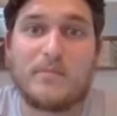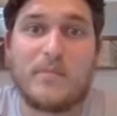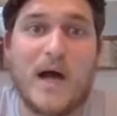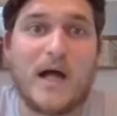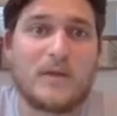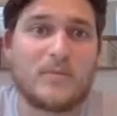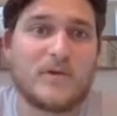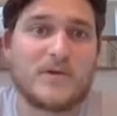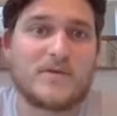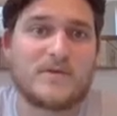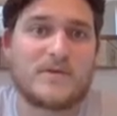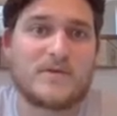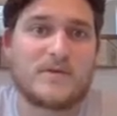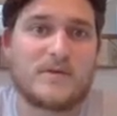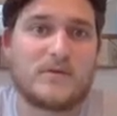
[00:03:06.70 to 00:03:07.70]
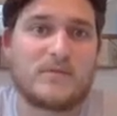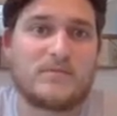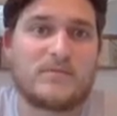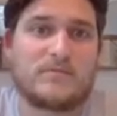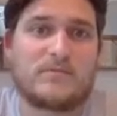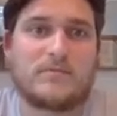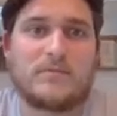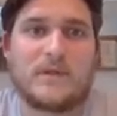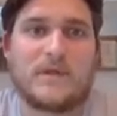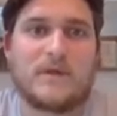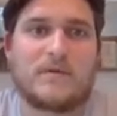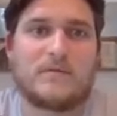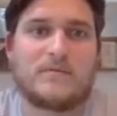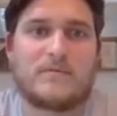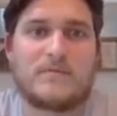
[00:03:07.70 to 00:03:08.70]
polymers, or
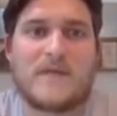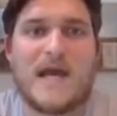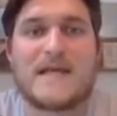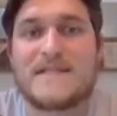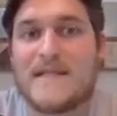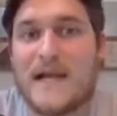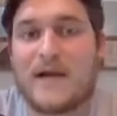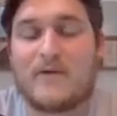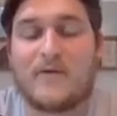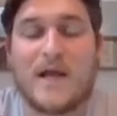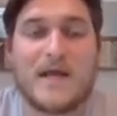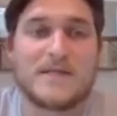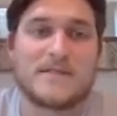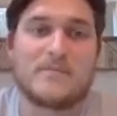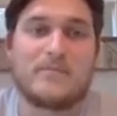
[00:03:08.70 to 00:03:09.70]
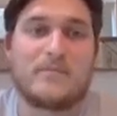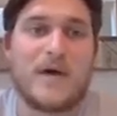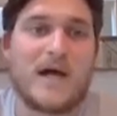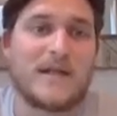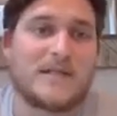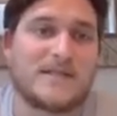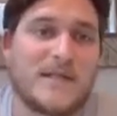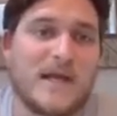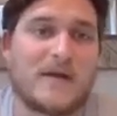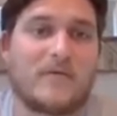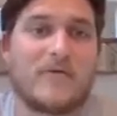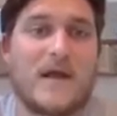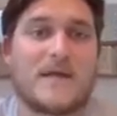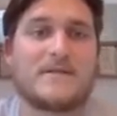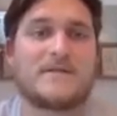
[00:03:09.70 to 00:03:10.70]
disaccharides and
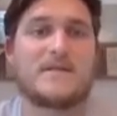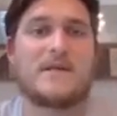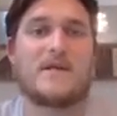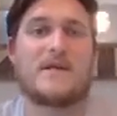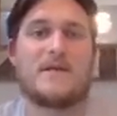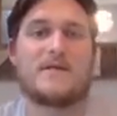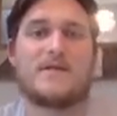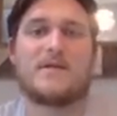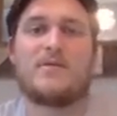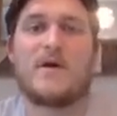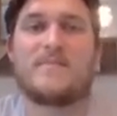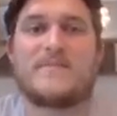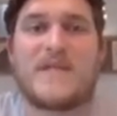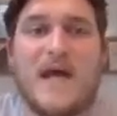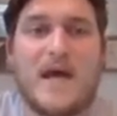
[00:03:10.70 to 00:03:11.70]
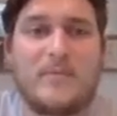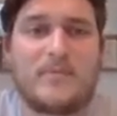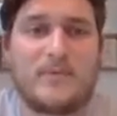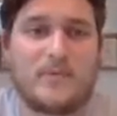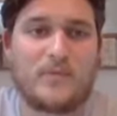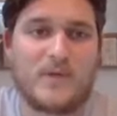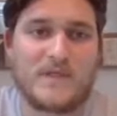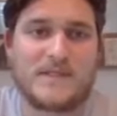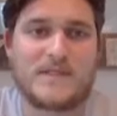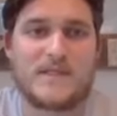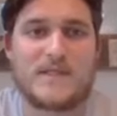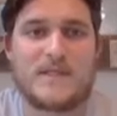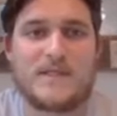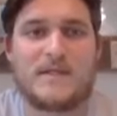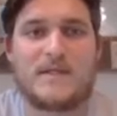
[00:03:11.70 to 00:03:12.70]
polysaccharides. So up top, we
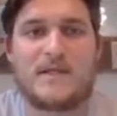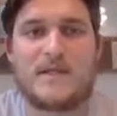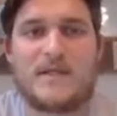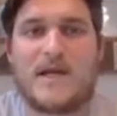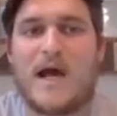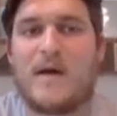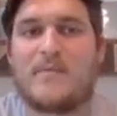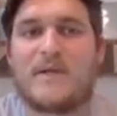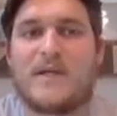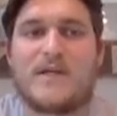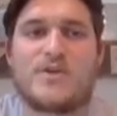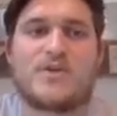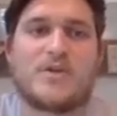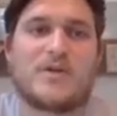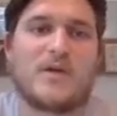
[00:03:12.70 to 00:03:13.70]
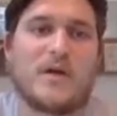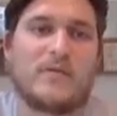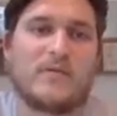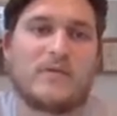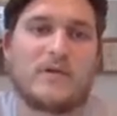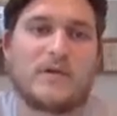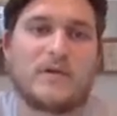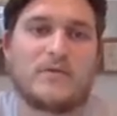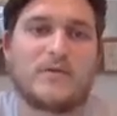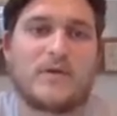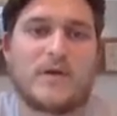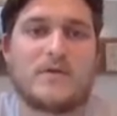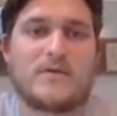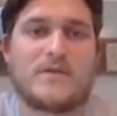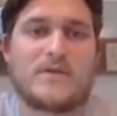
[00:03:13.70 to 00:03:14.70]
see the combination of
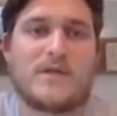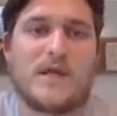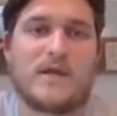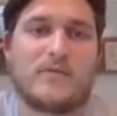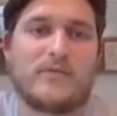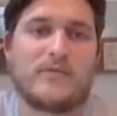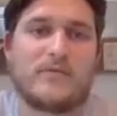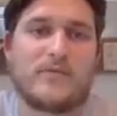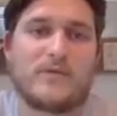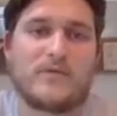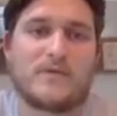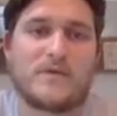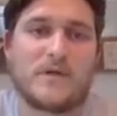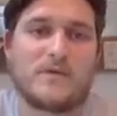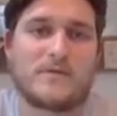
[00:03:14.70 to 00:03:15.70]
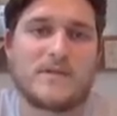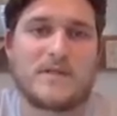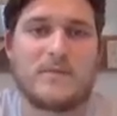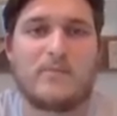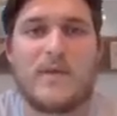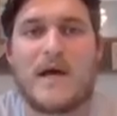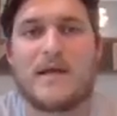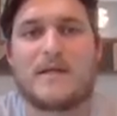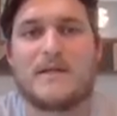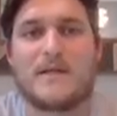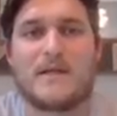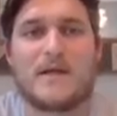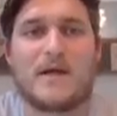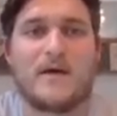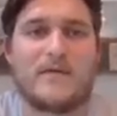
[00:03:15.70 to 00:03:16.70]
glucose and fructose, the
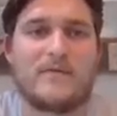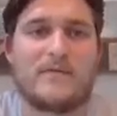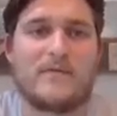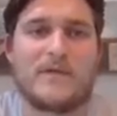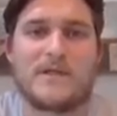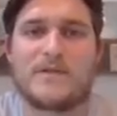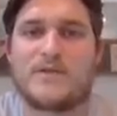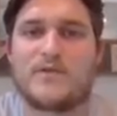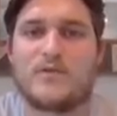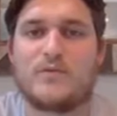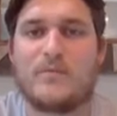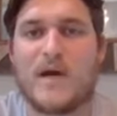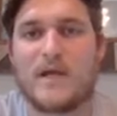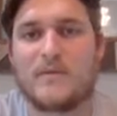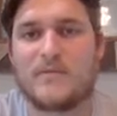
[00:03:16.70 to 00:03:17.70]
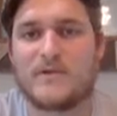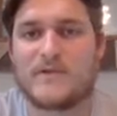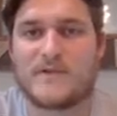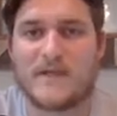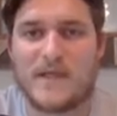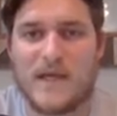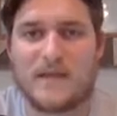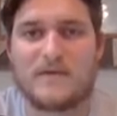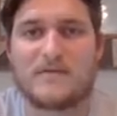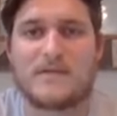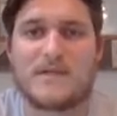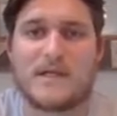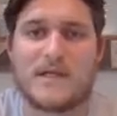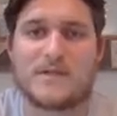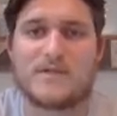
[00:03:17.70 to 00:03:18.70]
binding of these two monomers together
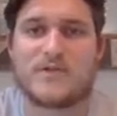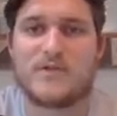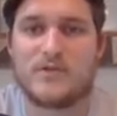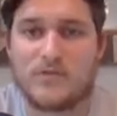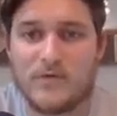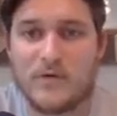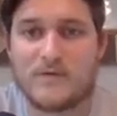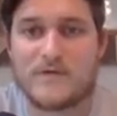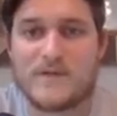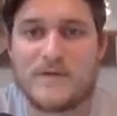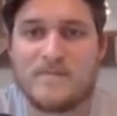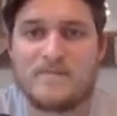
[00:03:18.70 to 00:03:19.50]
to get sucrose.